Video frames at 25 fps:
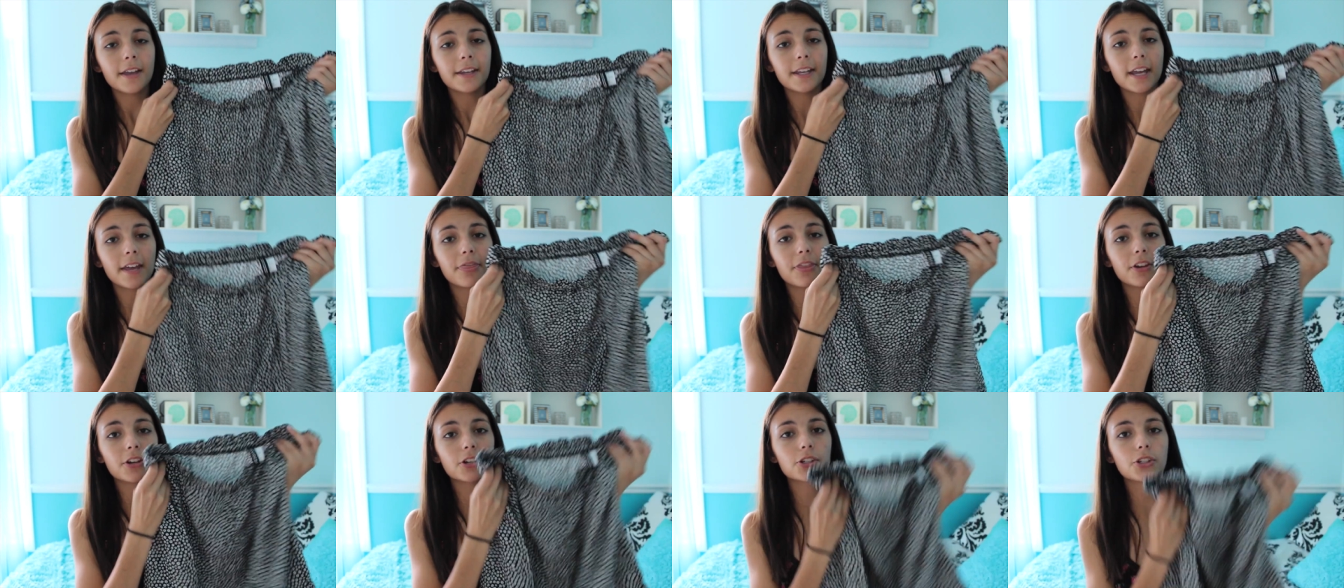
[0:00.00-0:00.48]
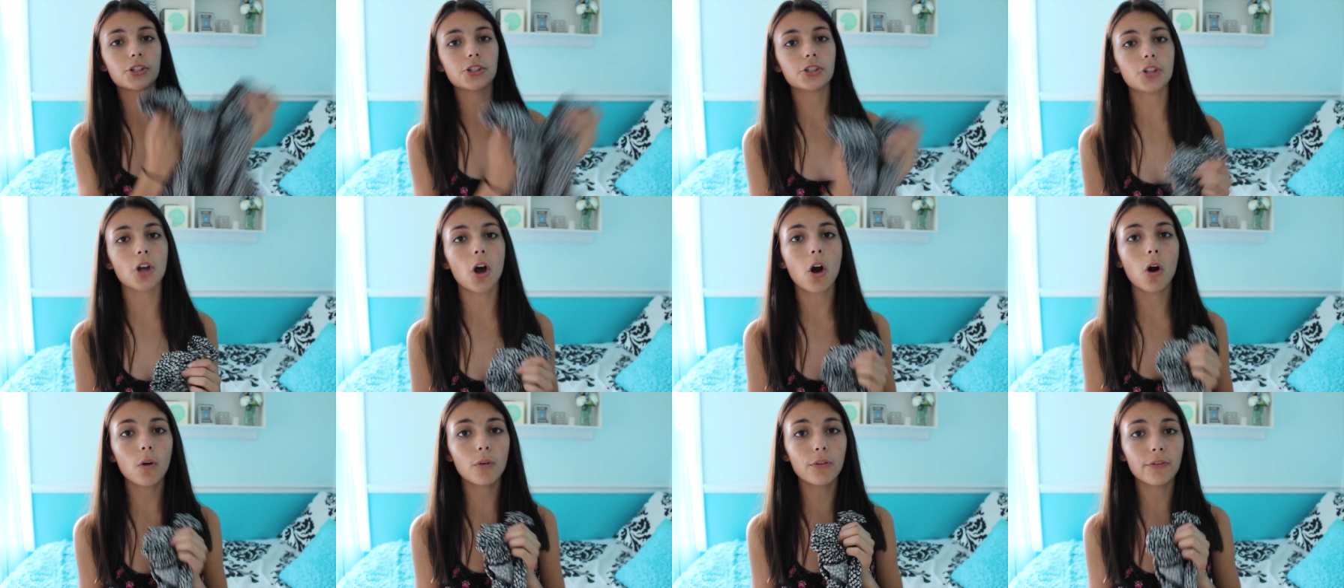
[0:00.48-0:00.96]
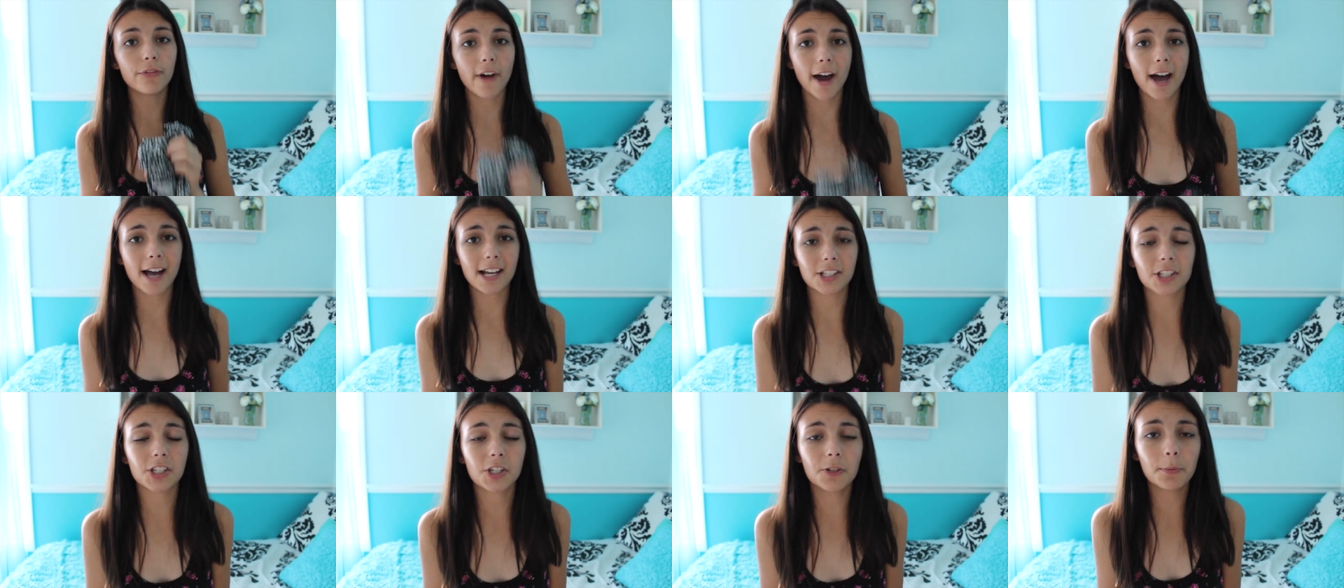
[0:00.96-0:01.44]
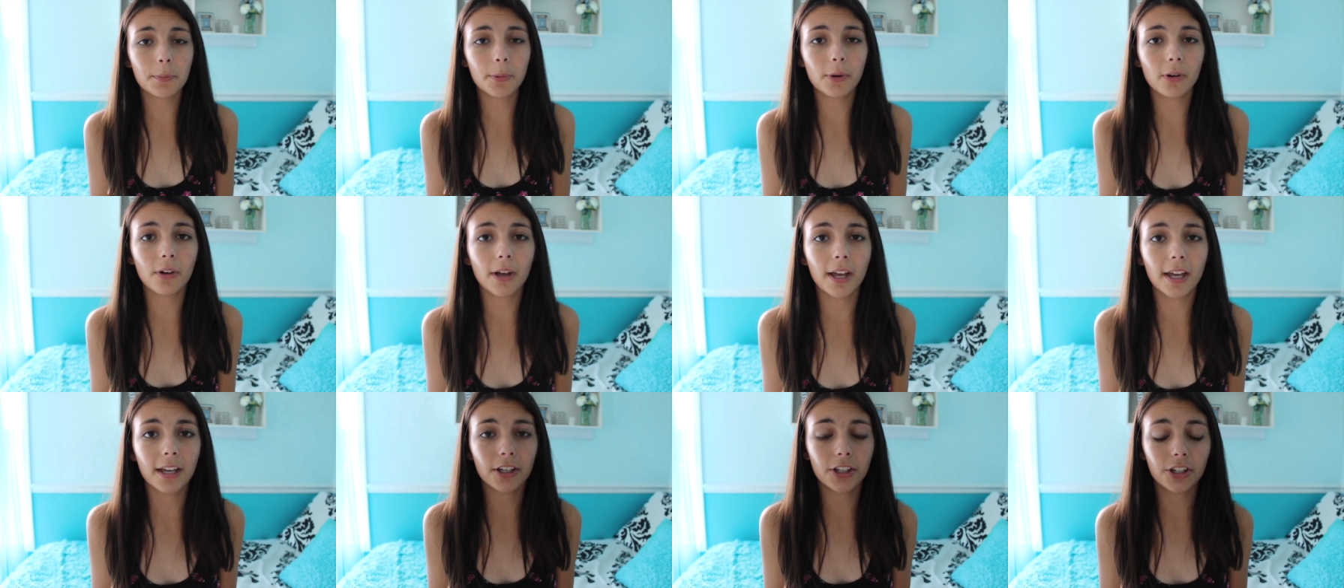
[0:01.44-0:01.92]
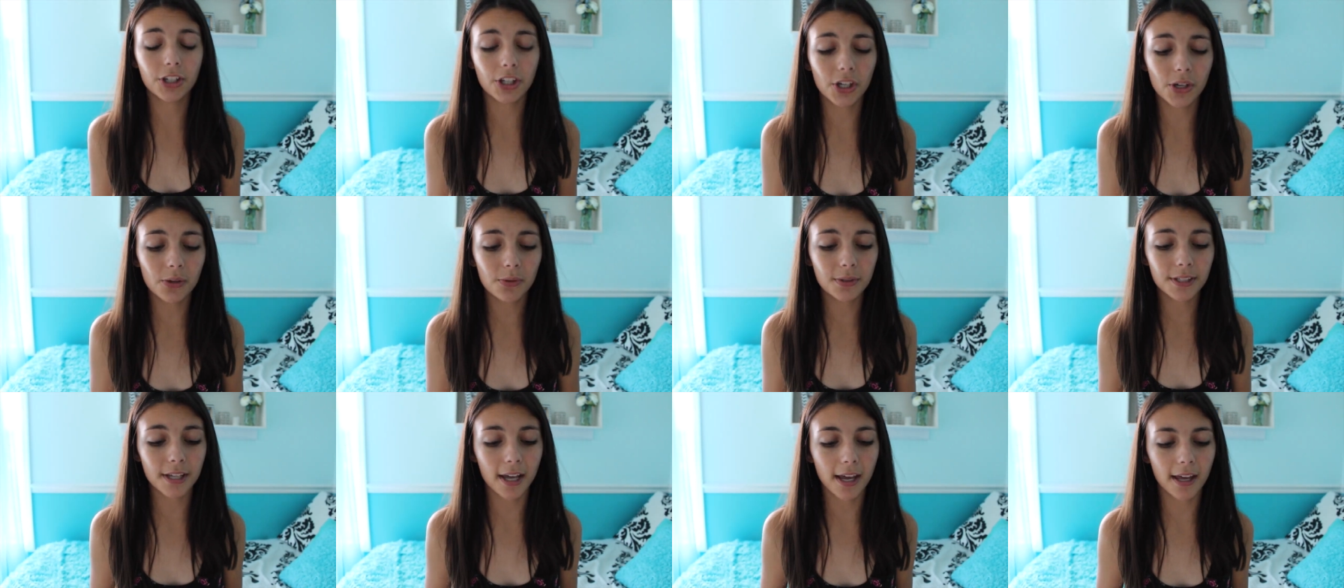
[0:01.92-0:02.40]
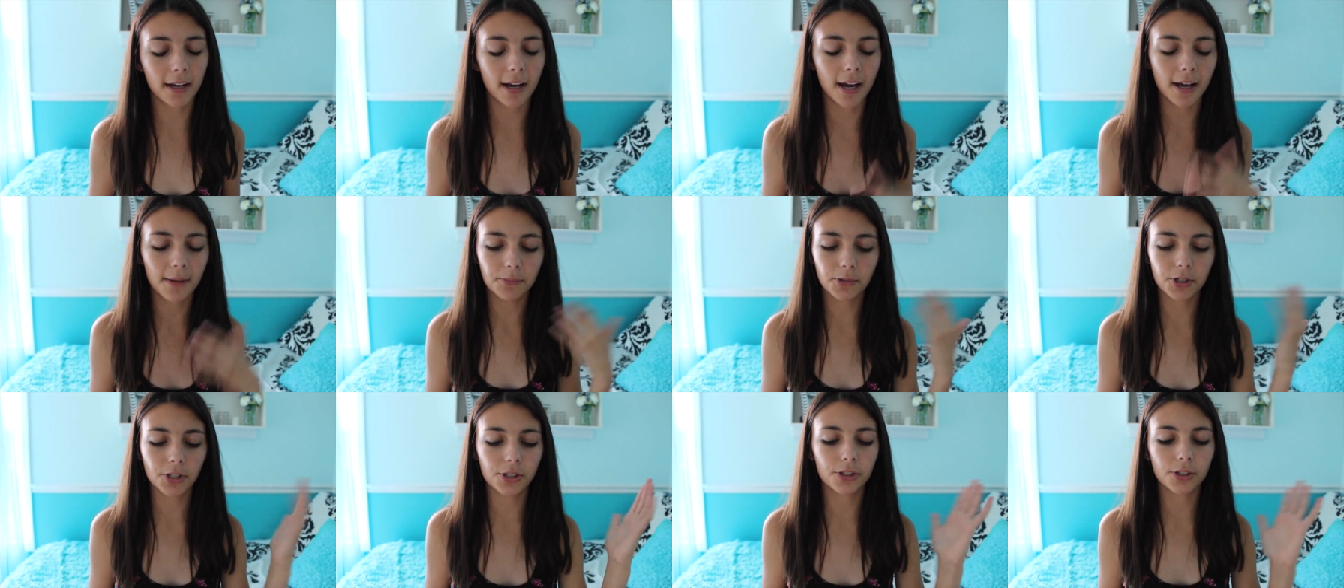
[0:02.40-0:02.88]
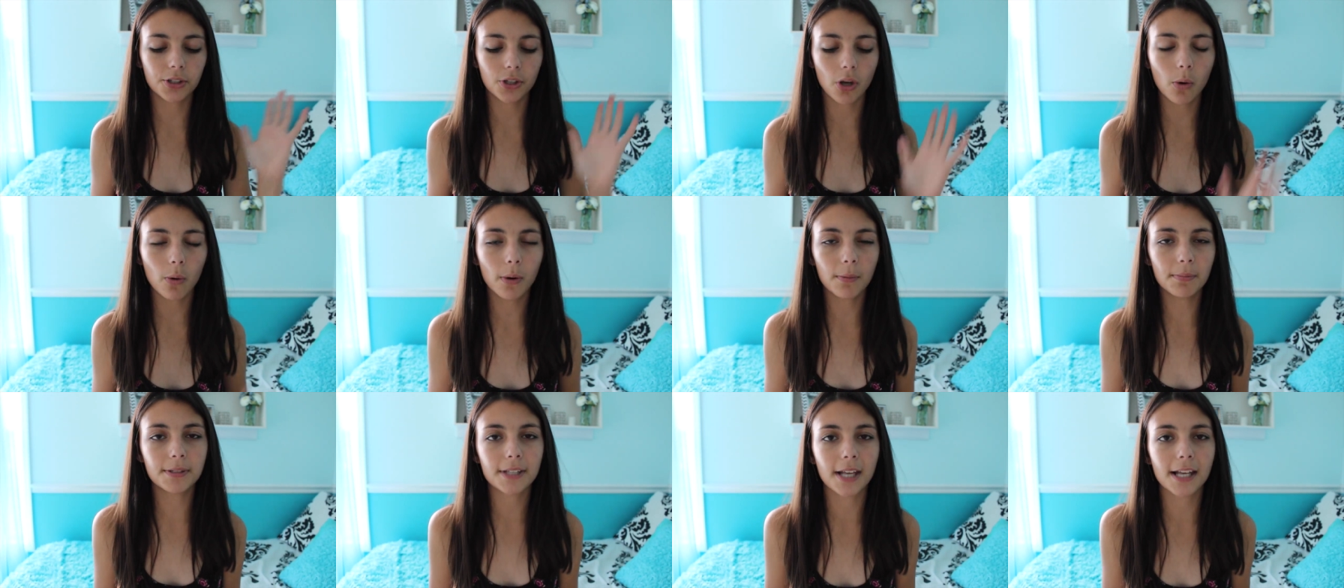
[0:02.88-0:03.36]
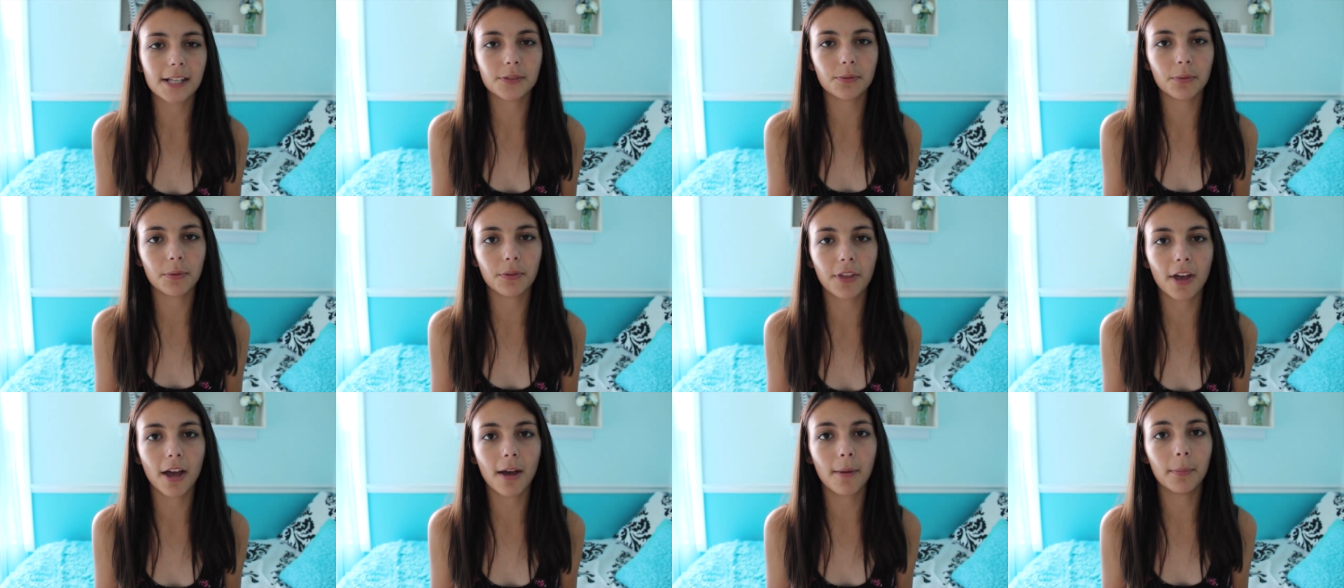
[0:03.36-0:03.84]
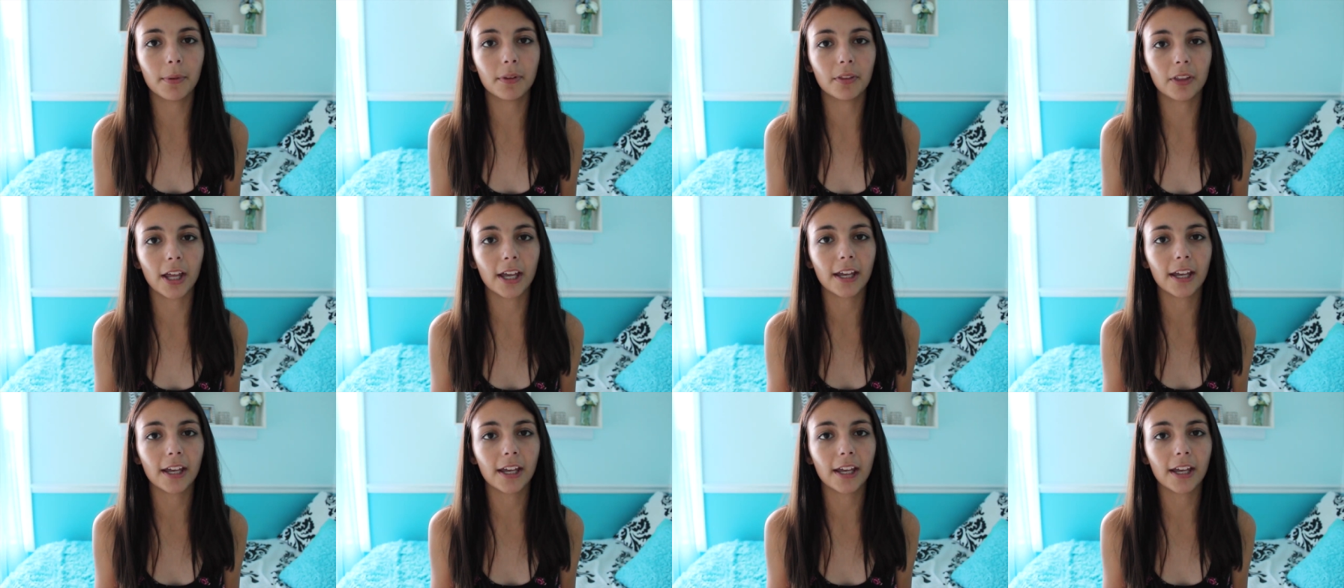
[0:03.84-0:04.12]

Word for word: yet they're so fashionable and cute, and I'm just so obsessed with them.